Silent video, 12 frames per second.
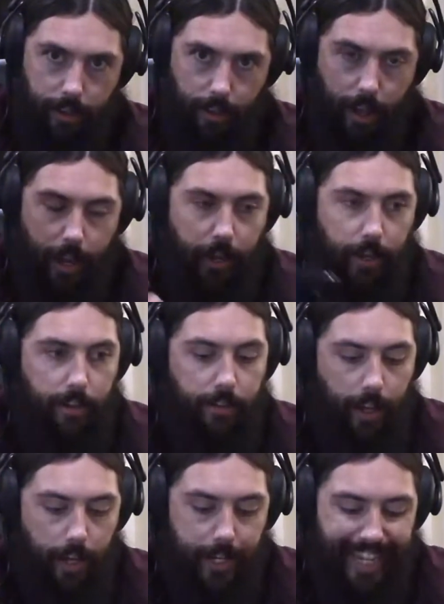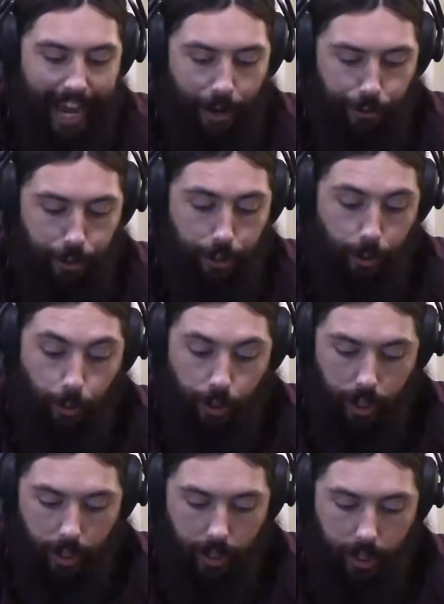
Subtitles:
and download